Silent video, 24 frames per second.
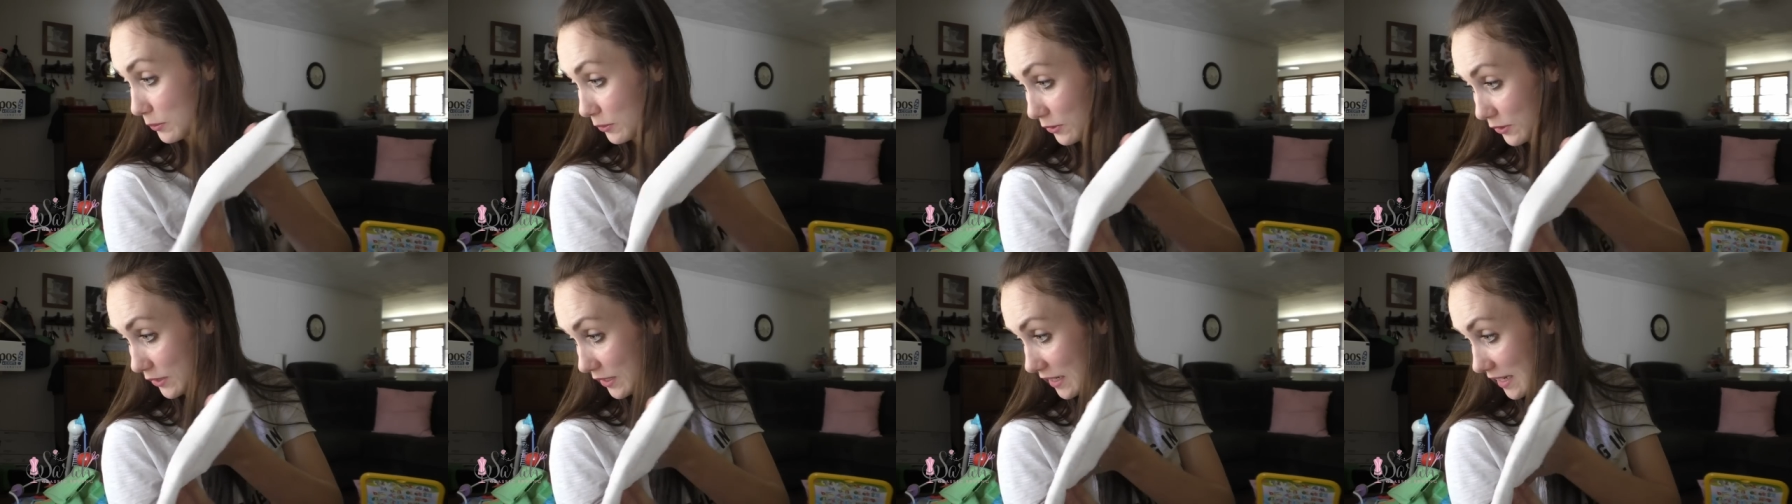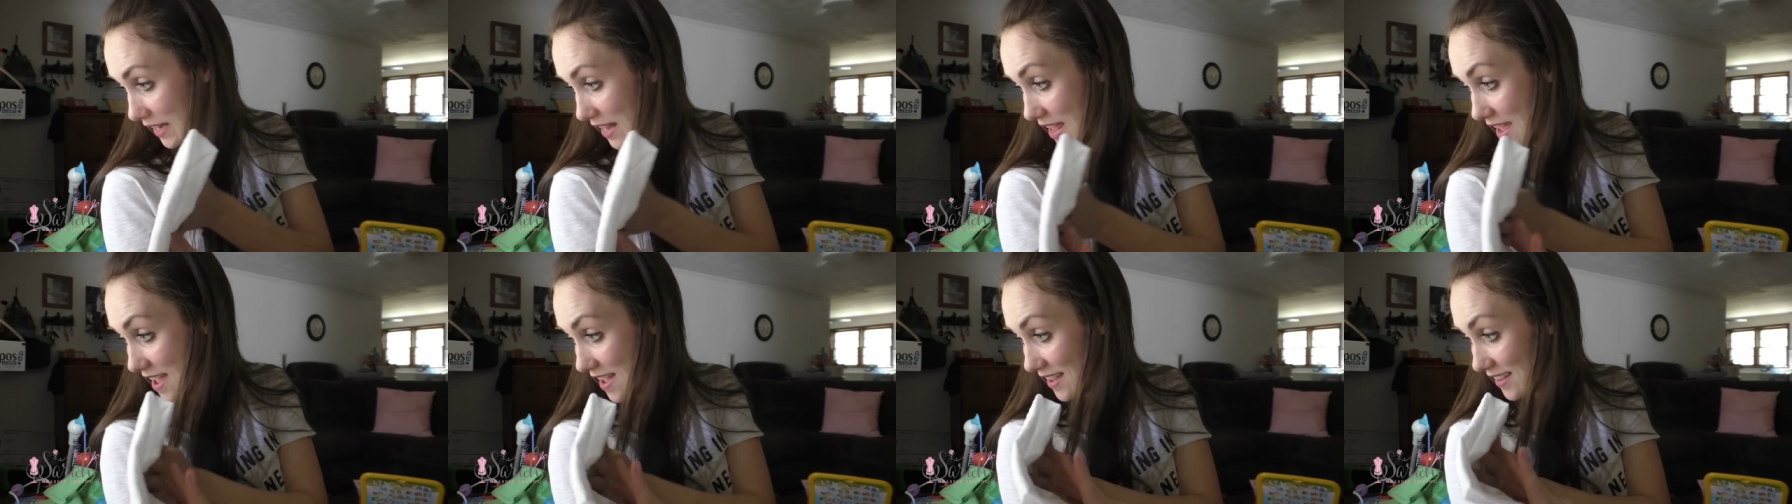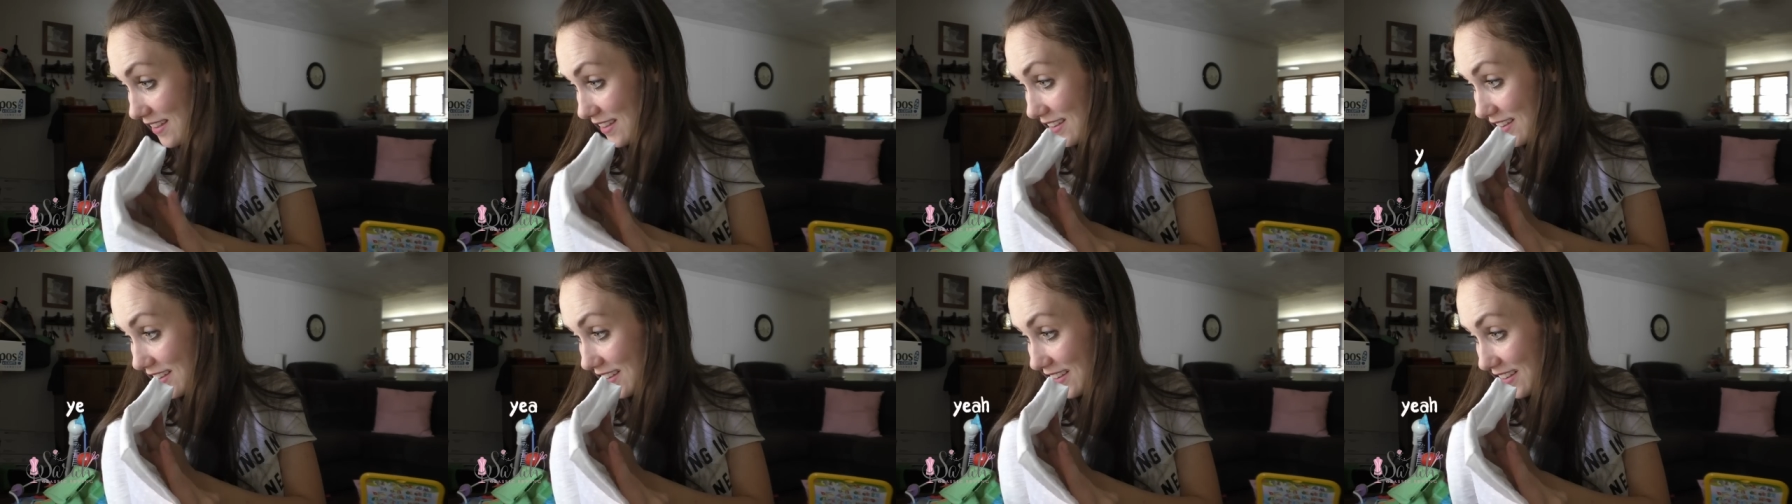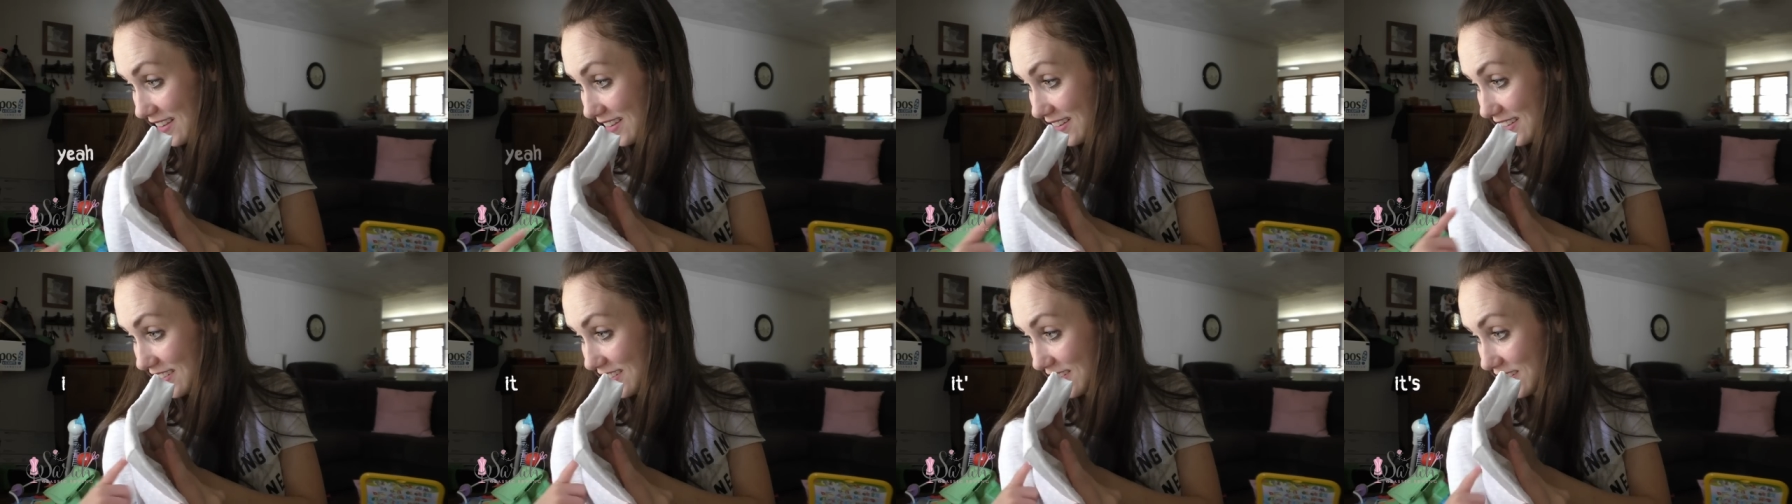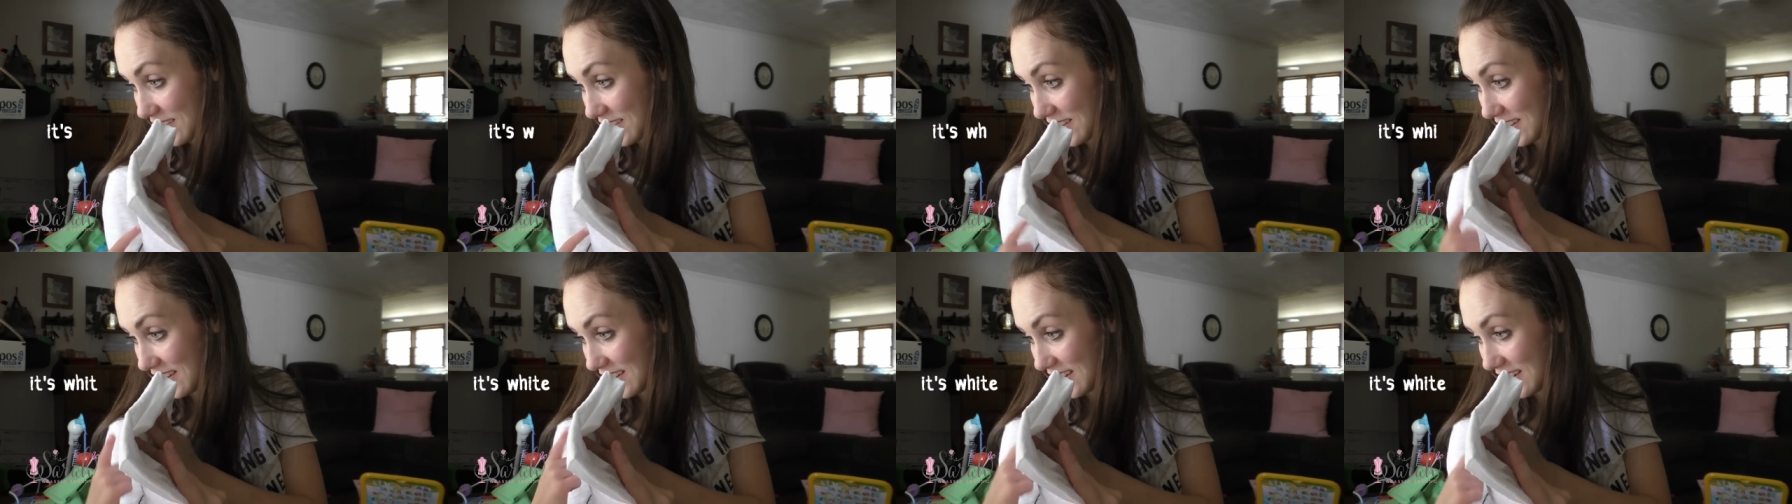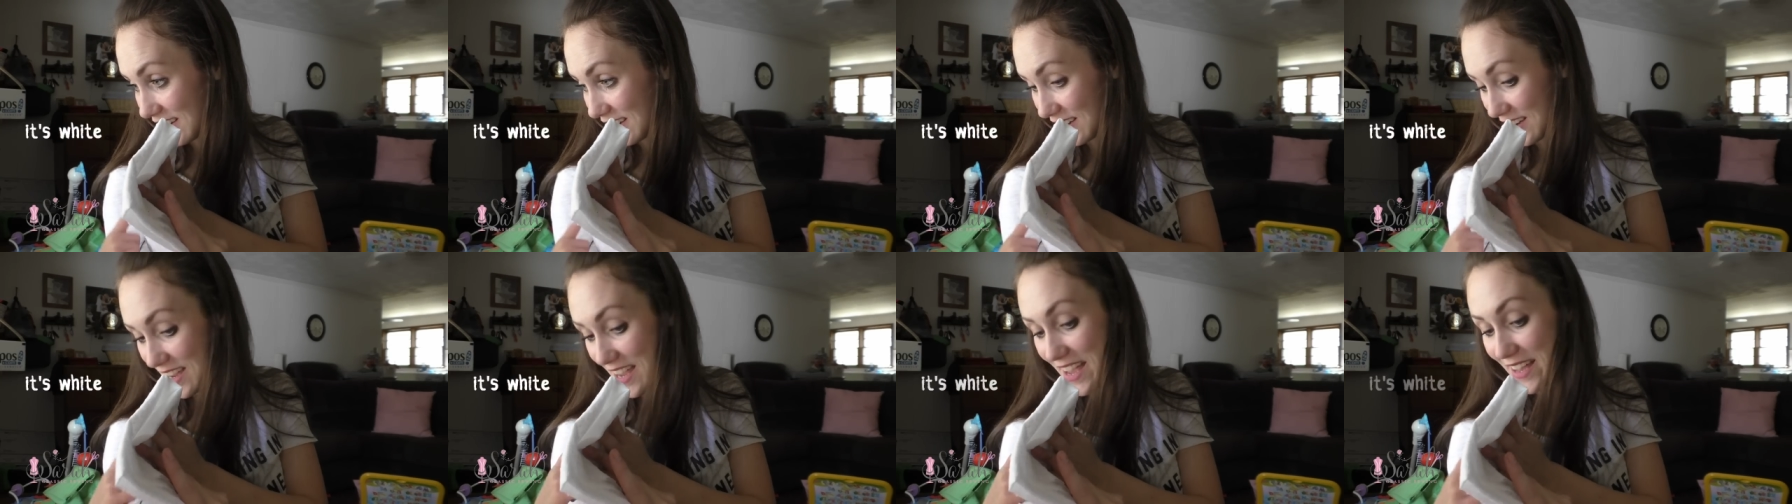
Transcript: pretty? Yeah, it's white.